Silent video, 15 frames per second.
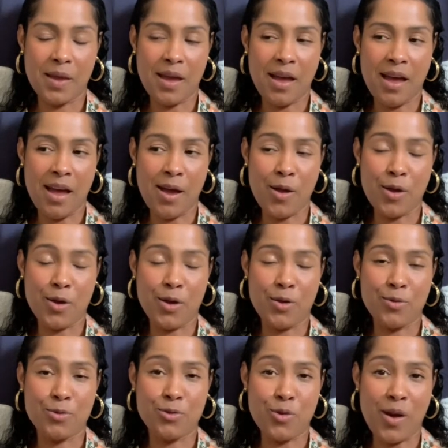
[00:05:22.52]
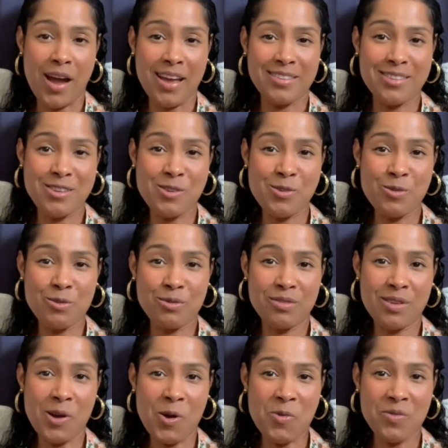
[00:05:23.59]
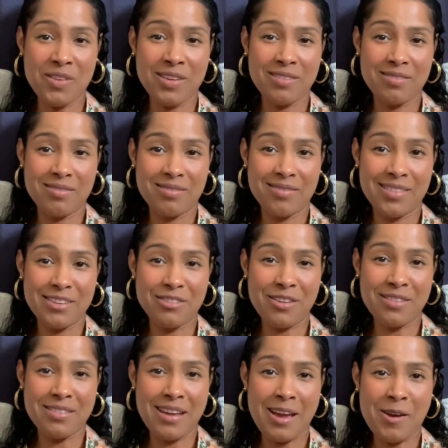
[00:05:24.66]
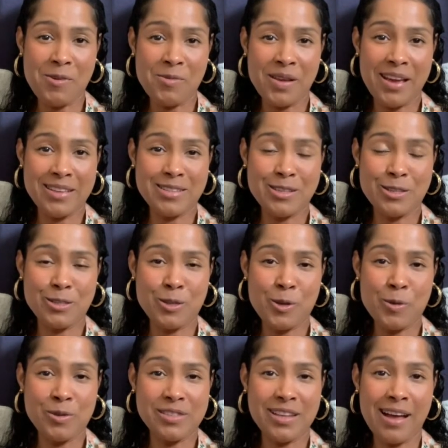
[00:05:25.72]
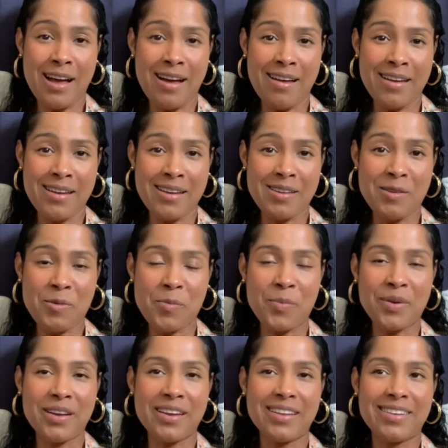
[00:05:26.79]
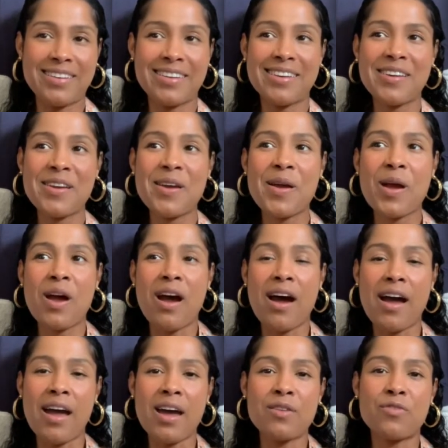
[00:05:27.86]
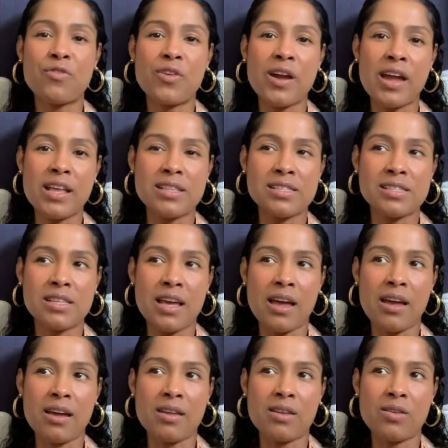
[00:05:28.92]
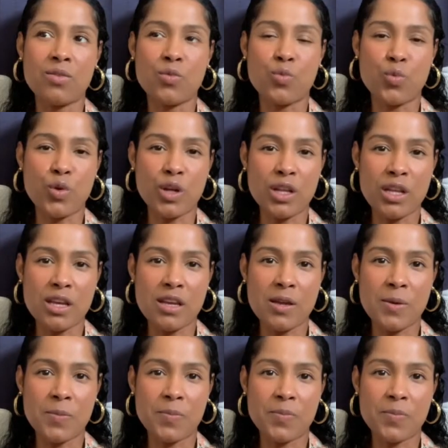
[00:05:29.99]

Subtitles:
I tried to use COVID shutdown as an excuse to hide, but I had friends that really